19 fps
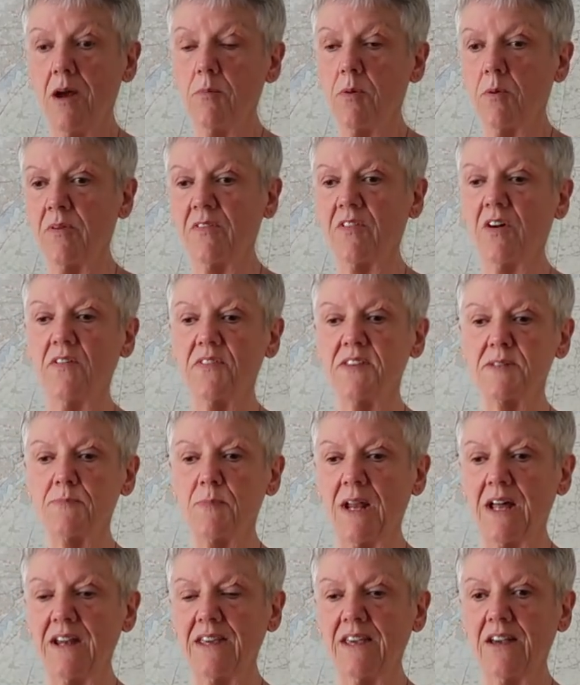but we've got this
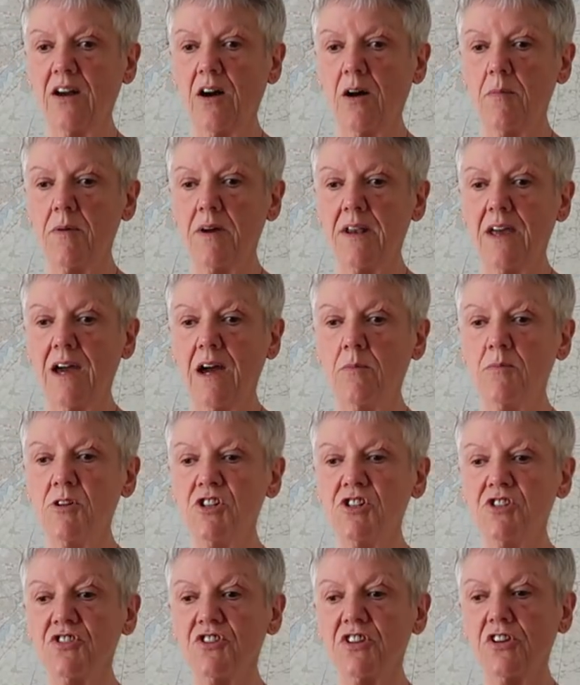plan in common. And we
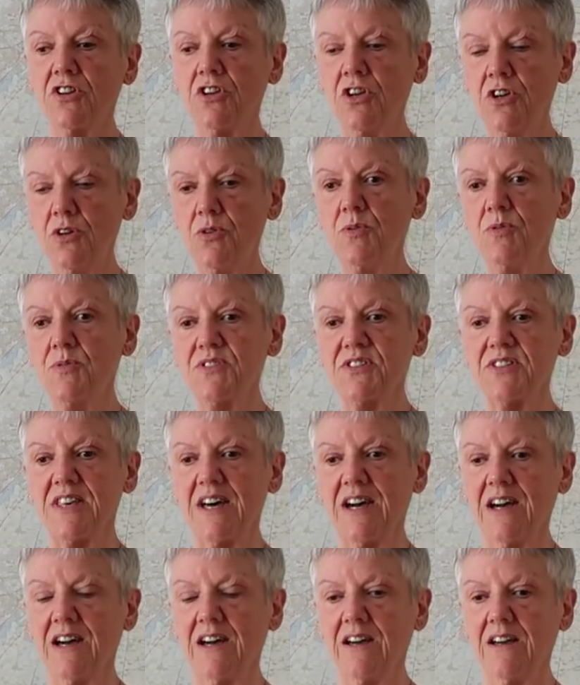should use
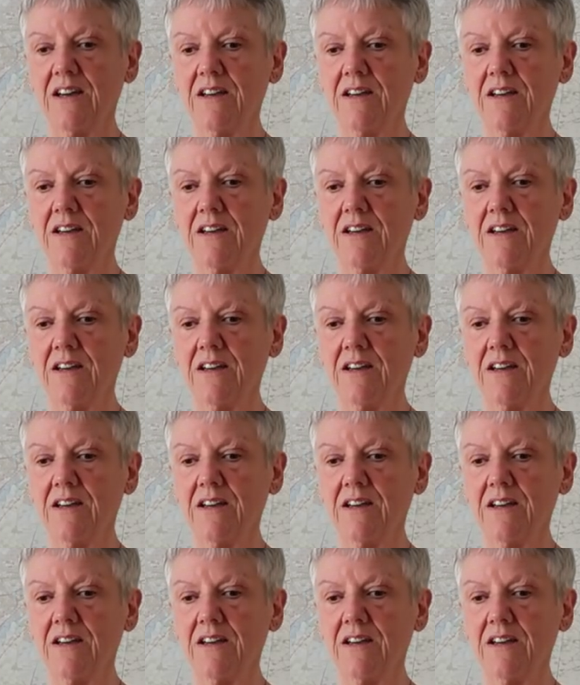that,